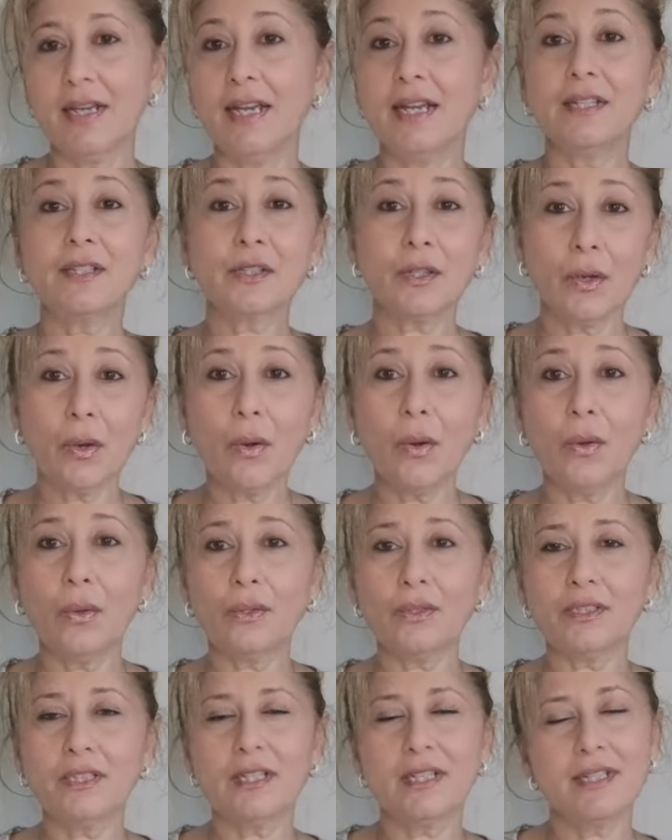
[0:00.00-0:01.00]
It's
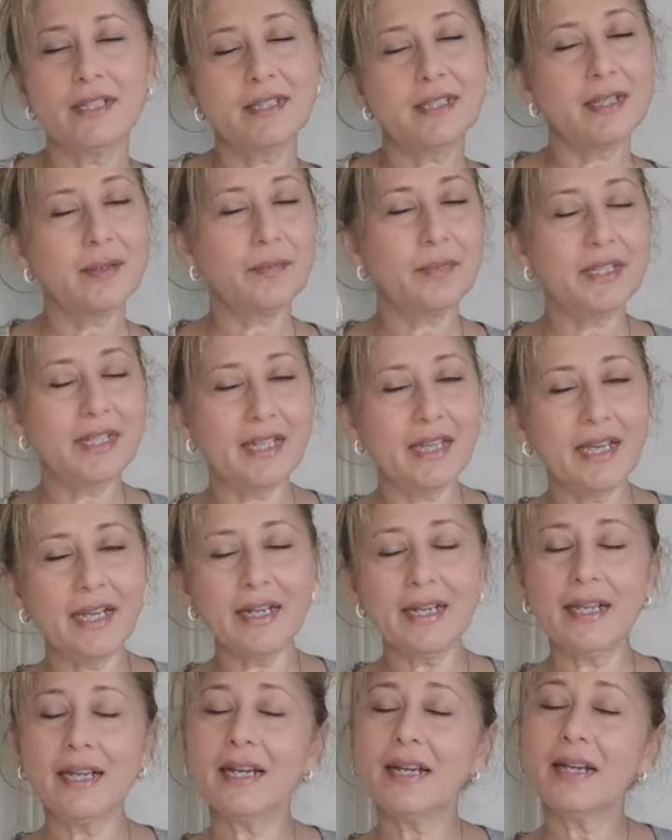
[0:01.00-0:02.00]
called
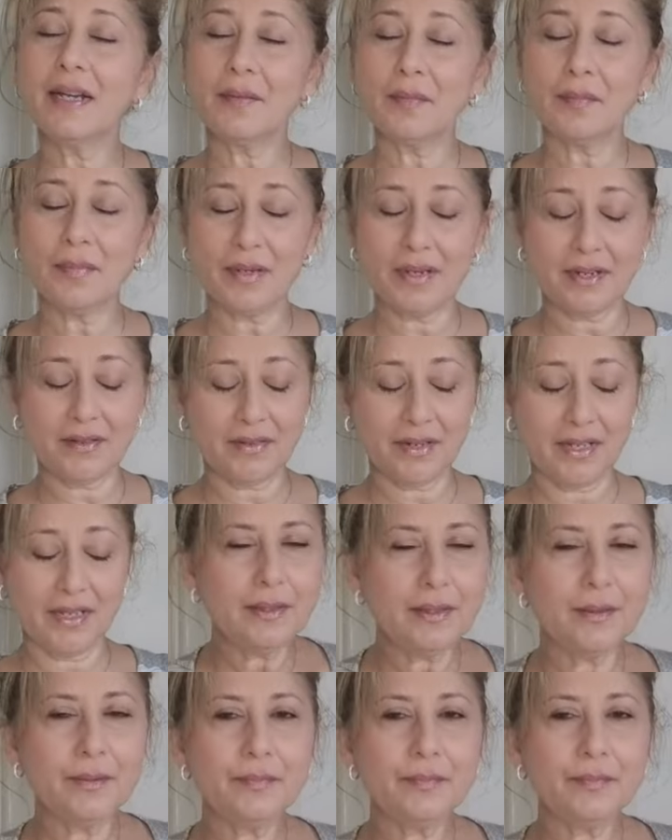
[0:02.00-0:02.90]
Zibdiyit Gambari.